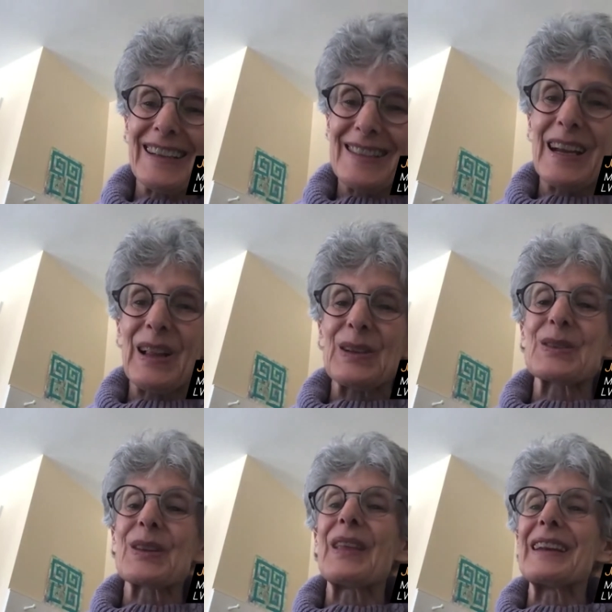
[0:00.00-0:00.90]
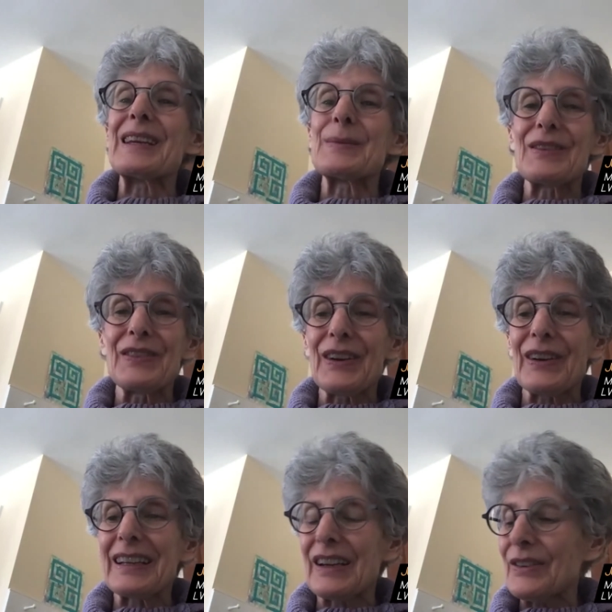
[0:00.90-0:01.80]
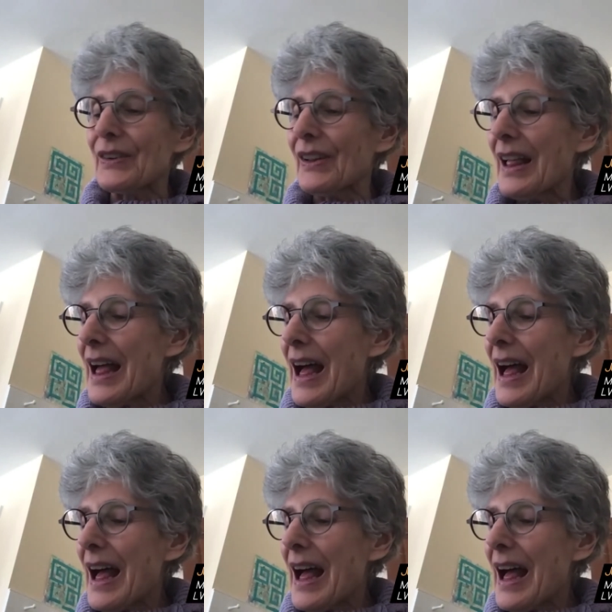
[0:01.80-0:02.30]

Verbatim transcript: tax dollars and they need to be very careful